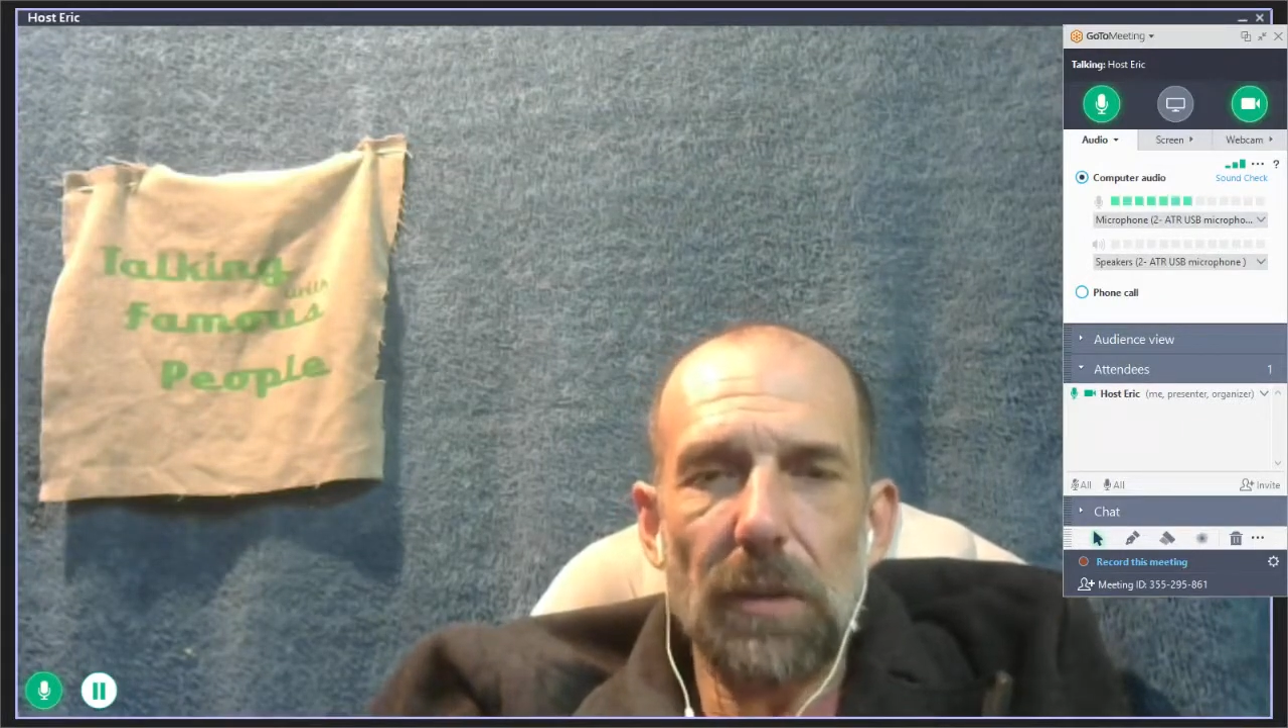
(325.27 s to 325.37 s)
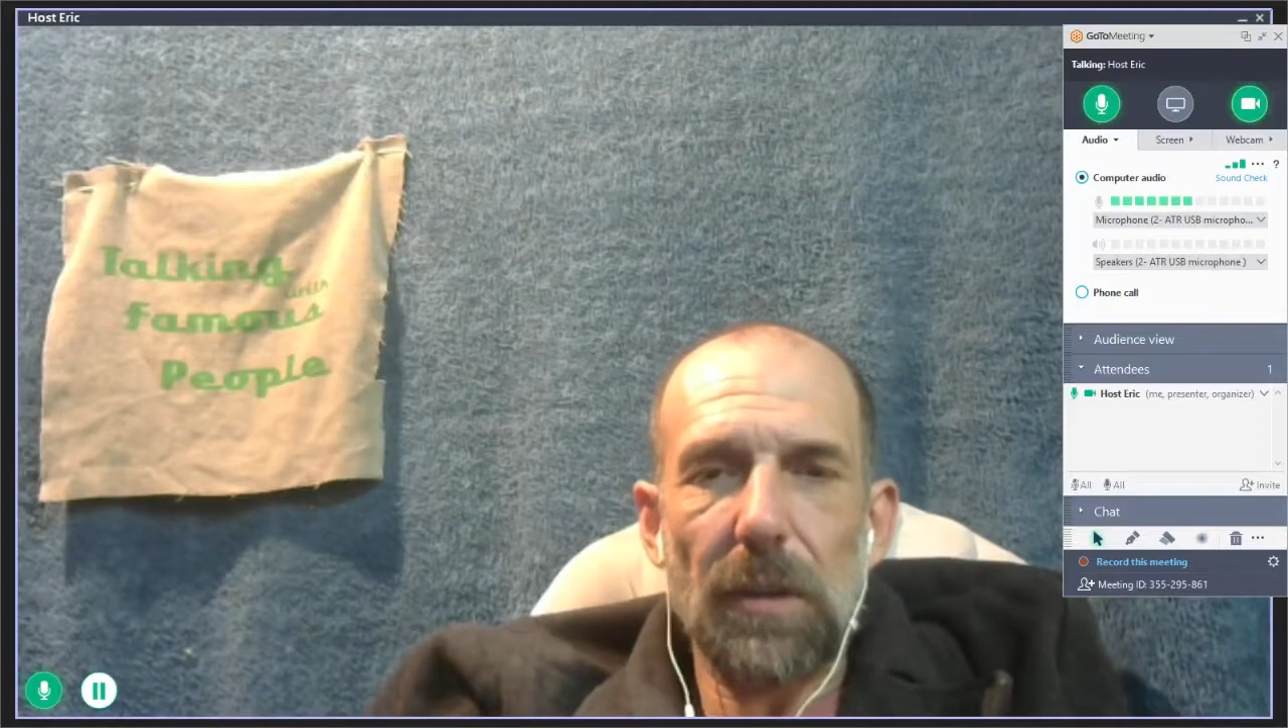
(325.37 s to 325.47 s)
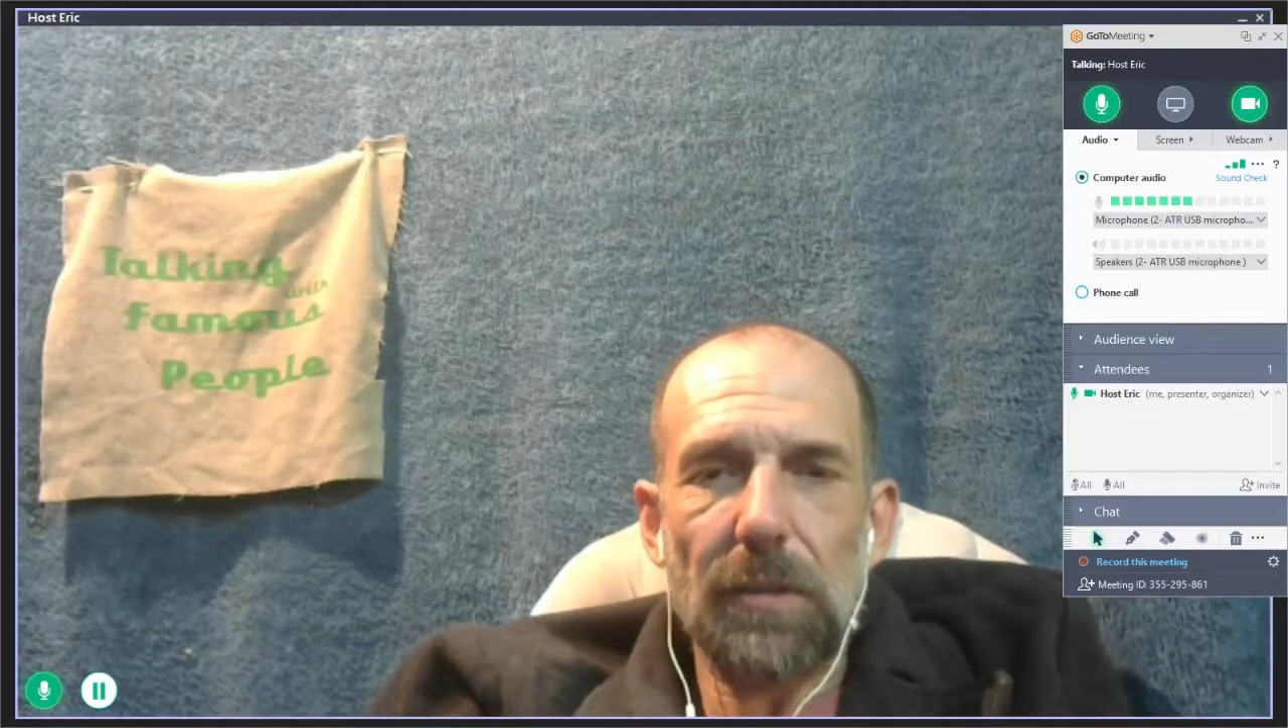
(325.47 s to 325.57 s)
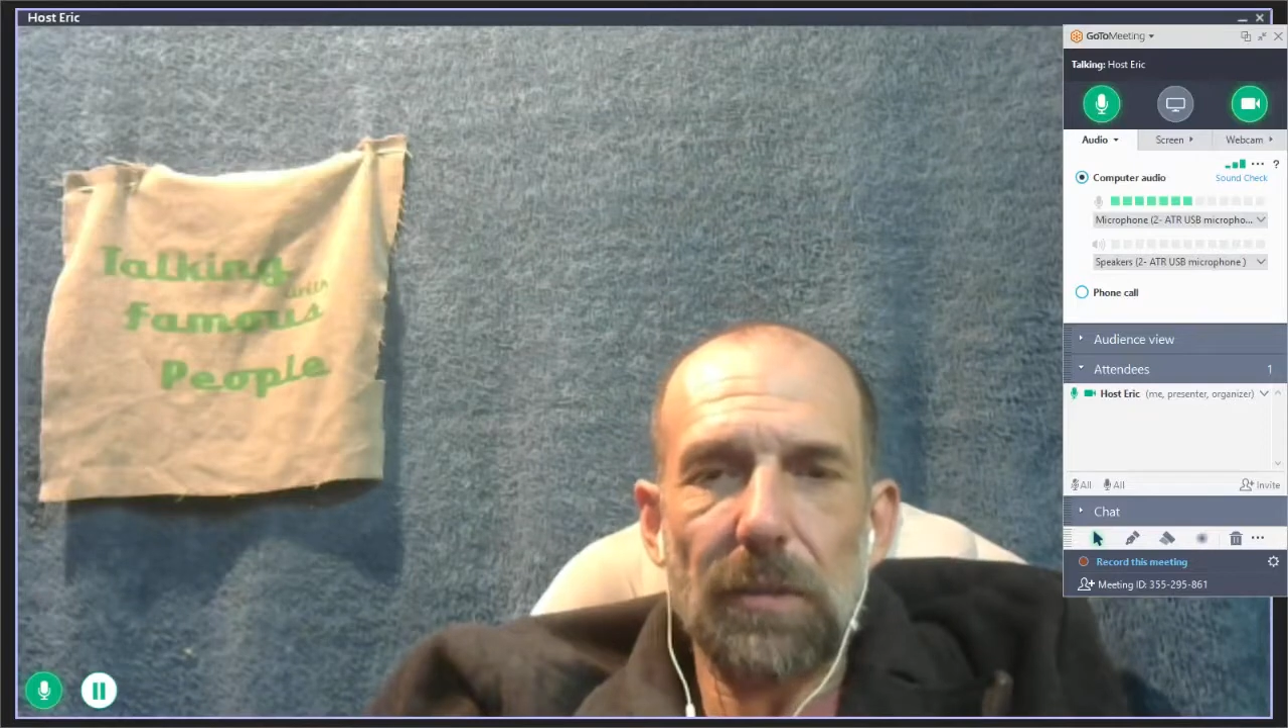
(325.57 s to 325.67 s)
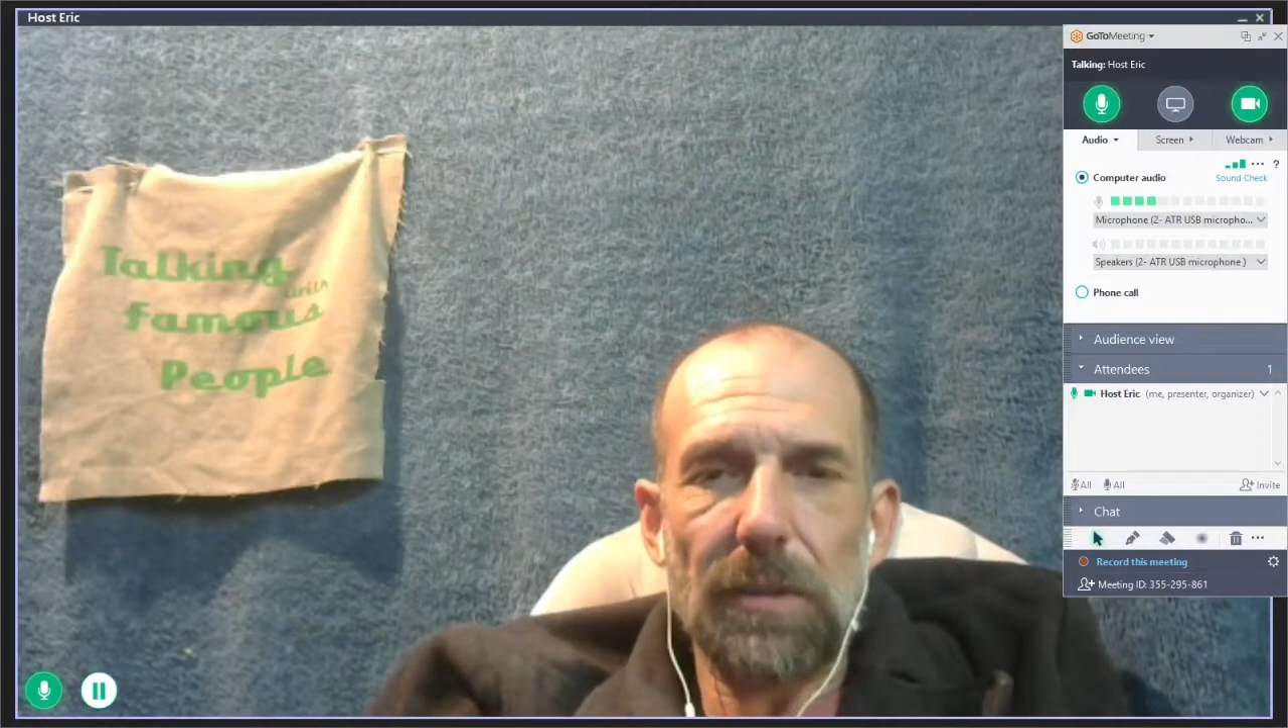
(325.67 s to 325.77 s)

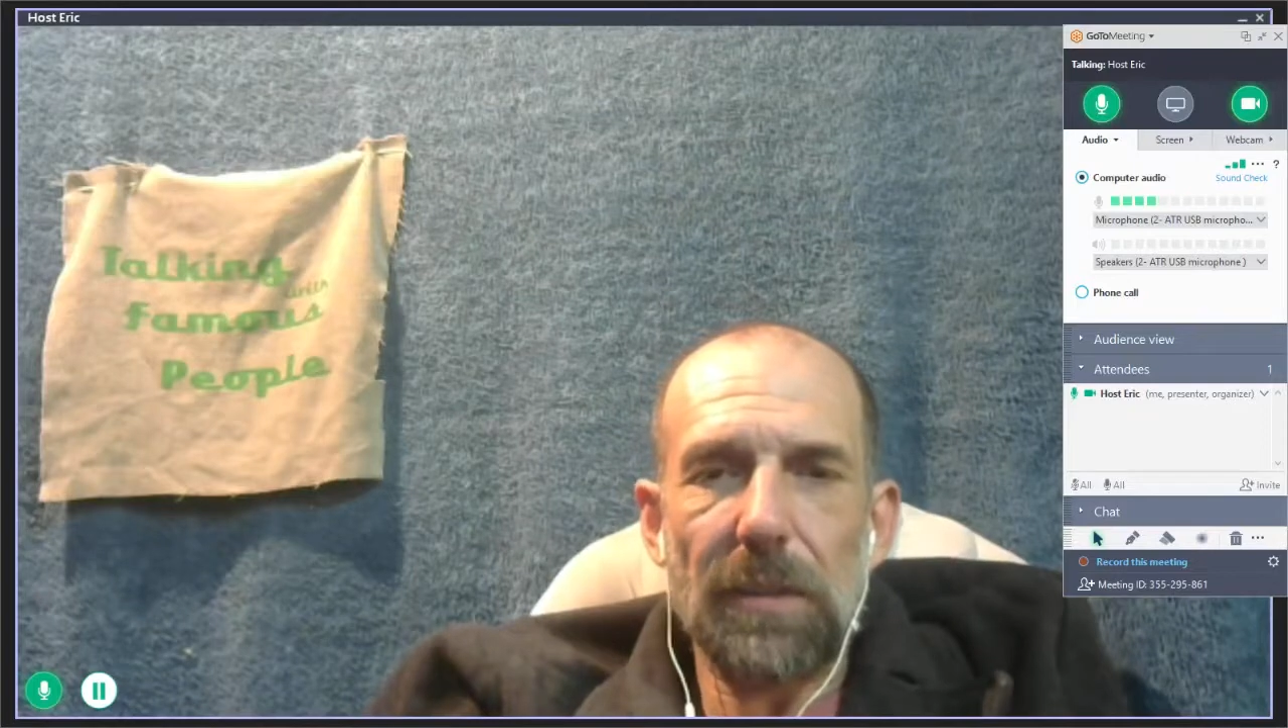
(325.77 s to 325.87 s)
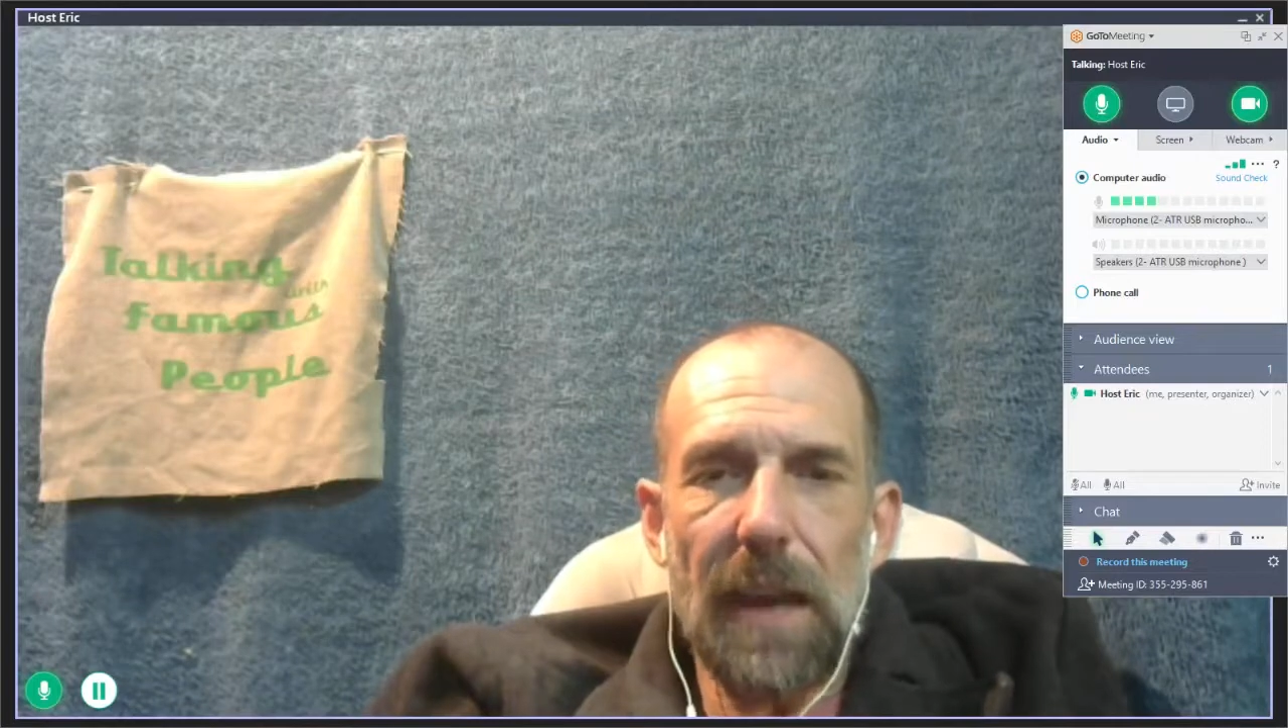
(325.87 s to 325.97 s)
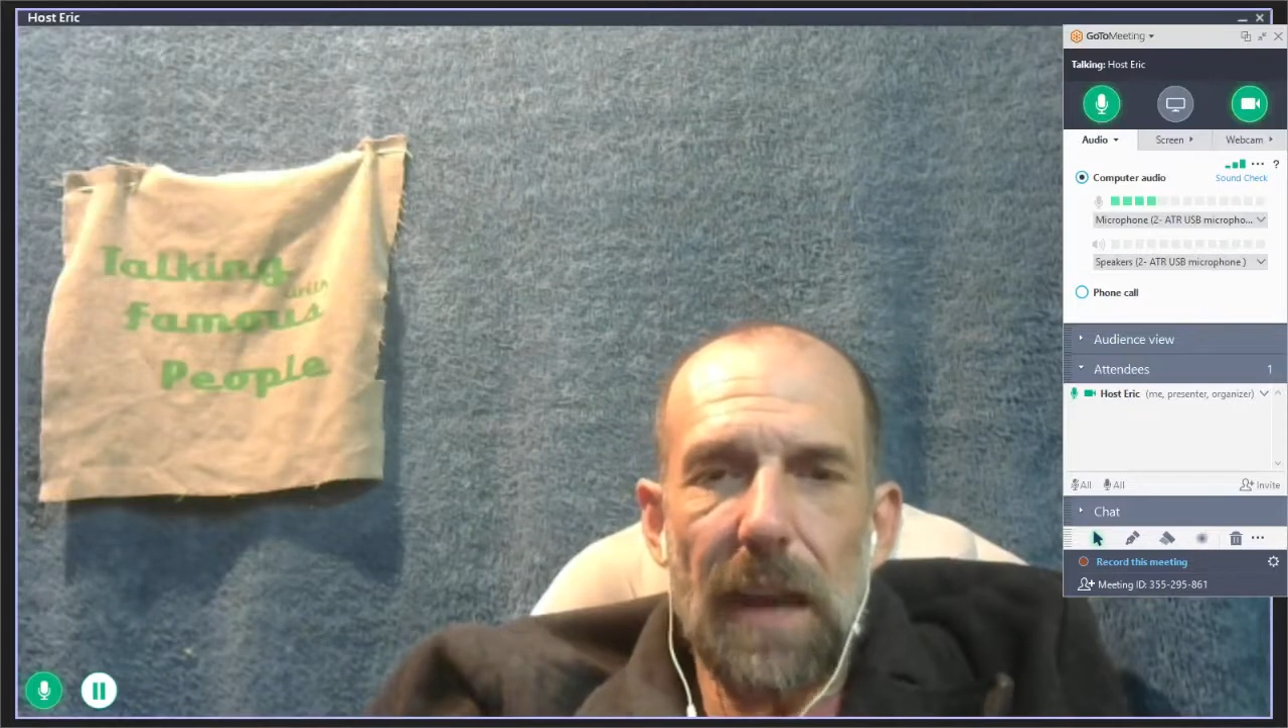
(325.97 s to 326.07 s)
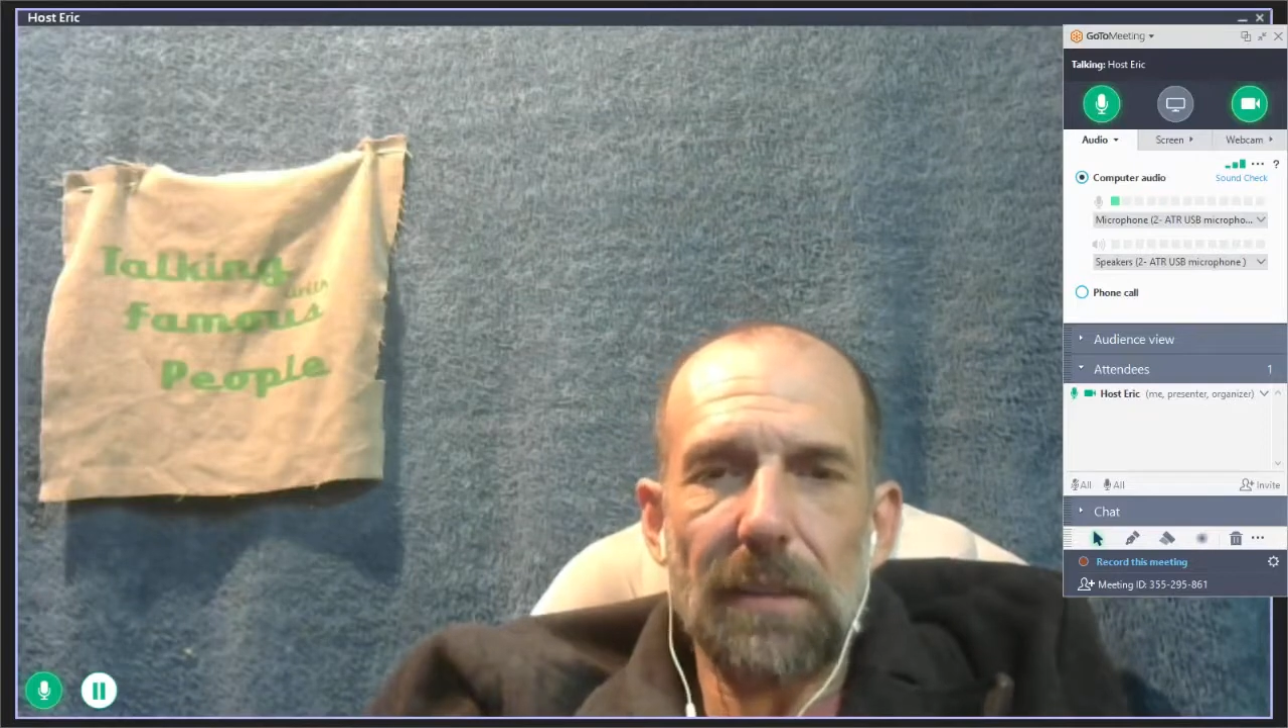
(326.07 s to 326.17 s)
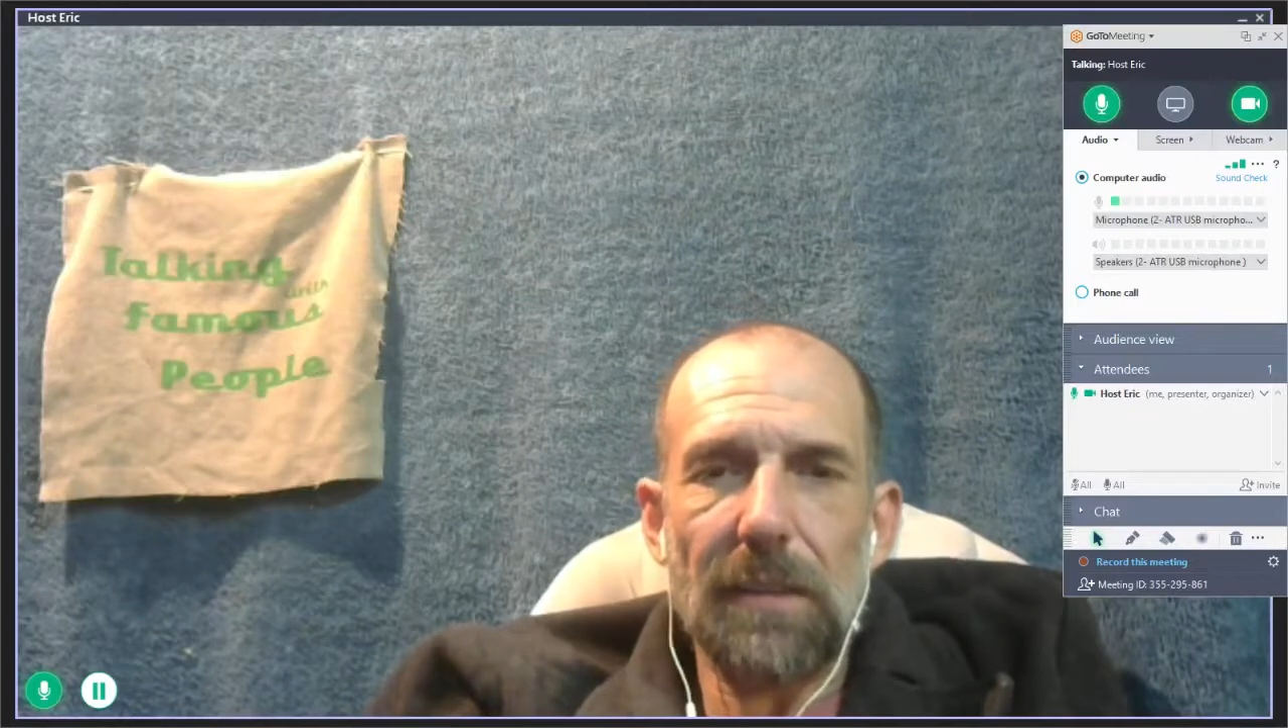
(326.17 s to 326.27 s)
altruistic
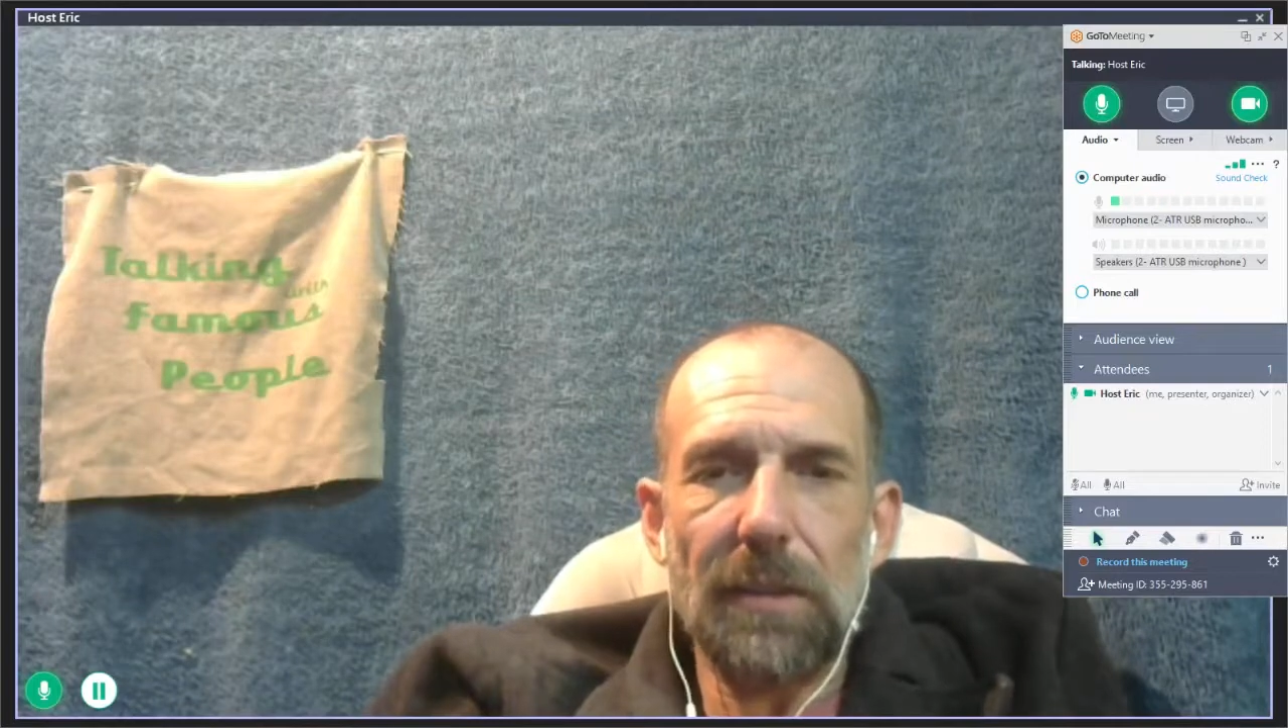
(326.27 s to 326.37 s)
act